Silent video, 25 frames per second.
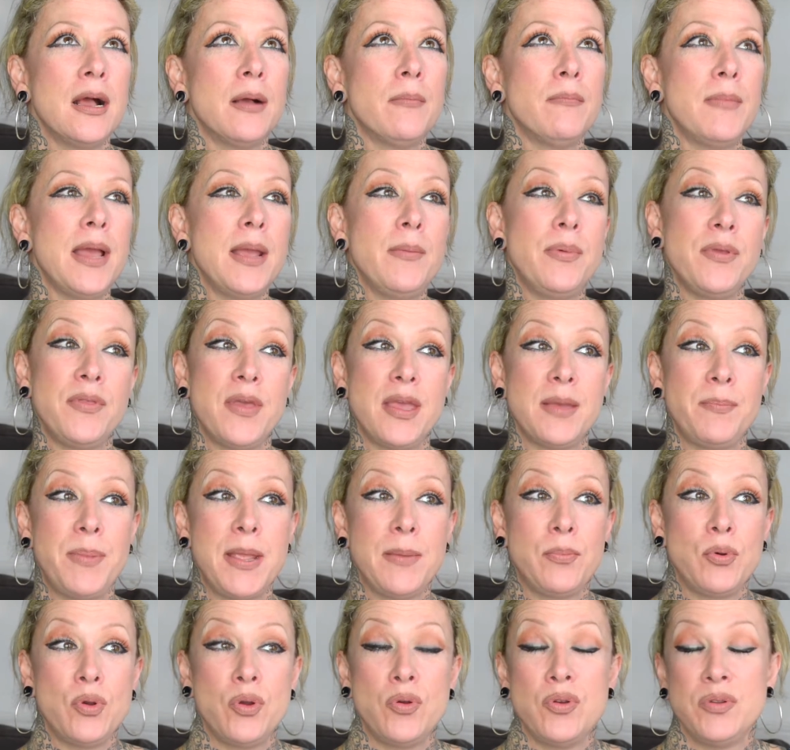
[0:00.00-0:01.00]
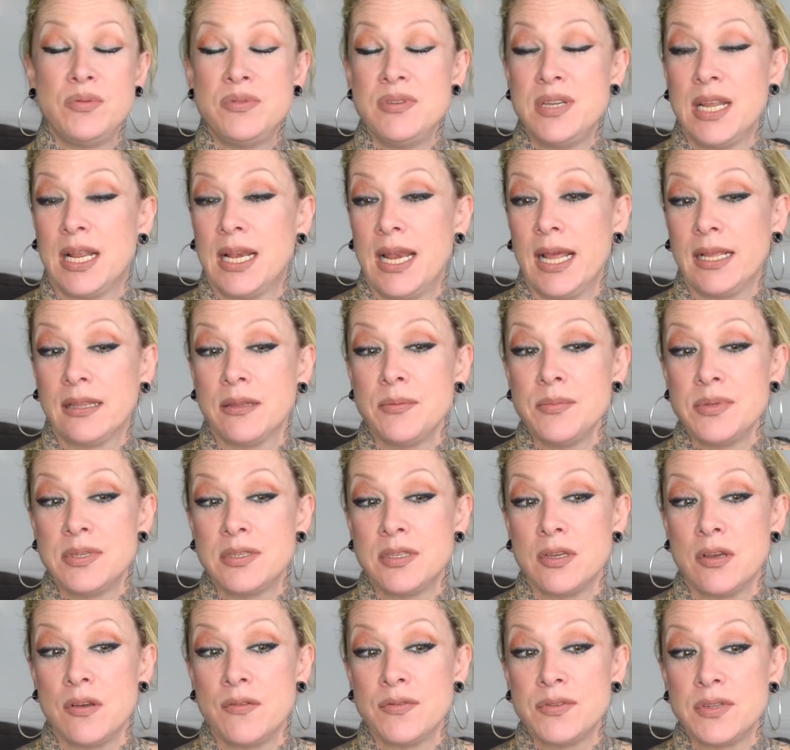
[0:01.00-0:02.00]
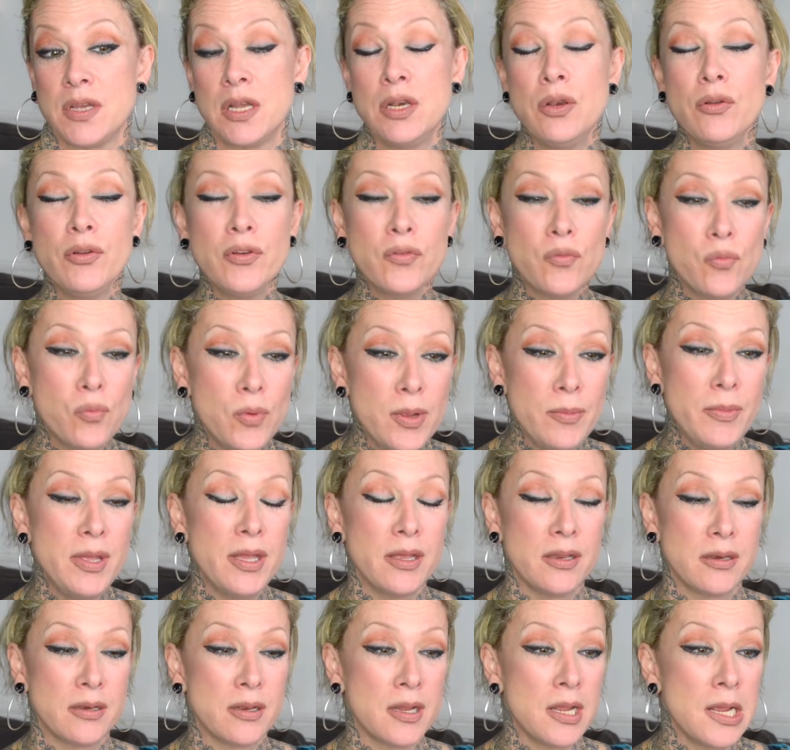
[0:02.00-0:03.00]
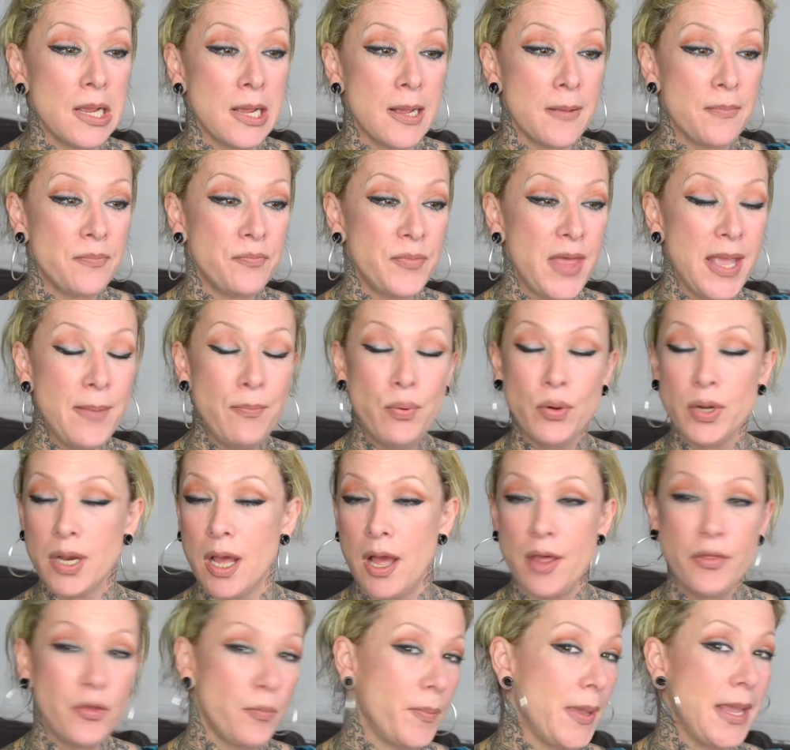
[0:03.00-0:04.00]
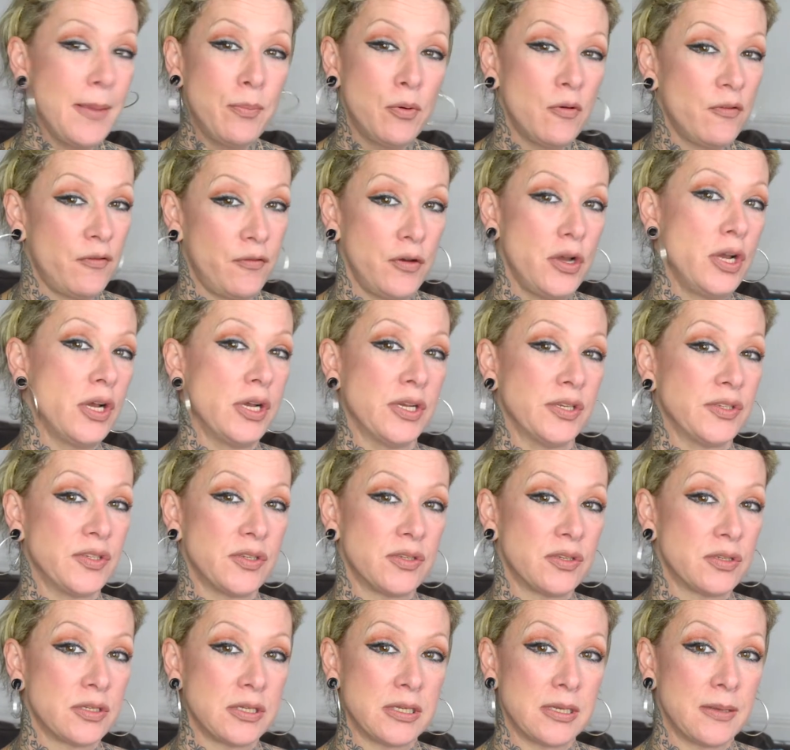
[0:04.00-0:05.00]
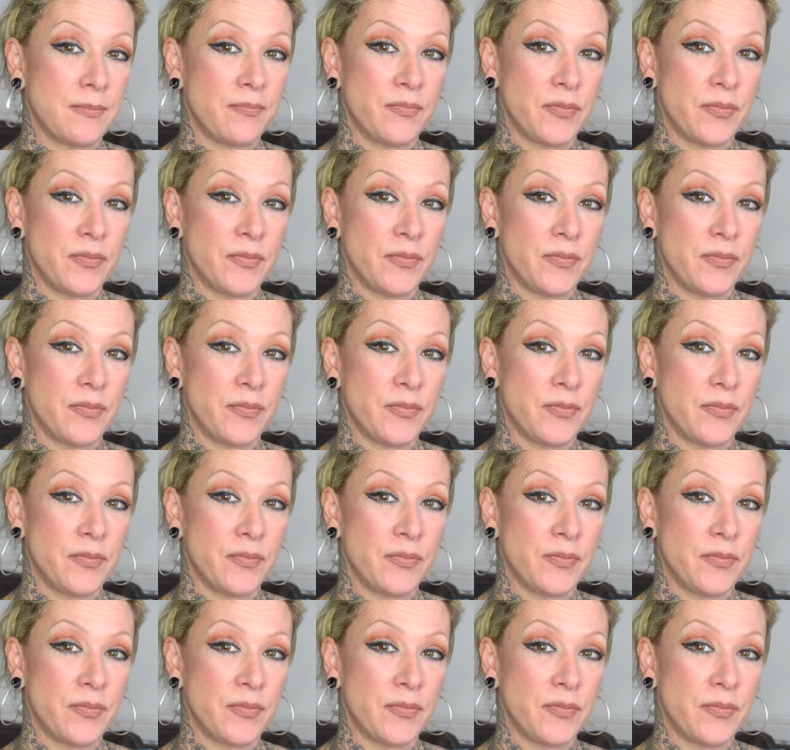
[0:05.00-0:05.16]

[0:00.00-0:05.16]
Maybe they're people who neglect themselves. A lot of women, they put other people first.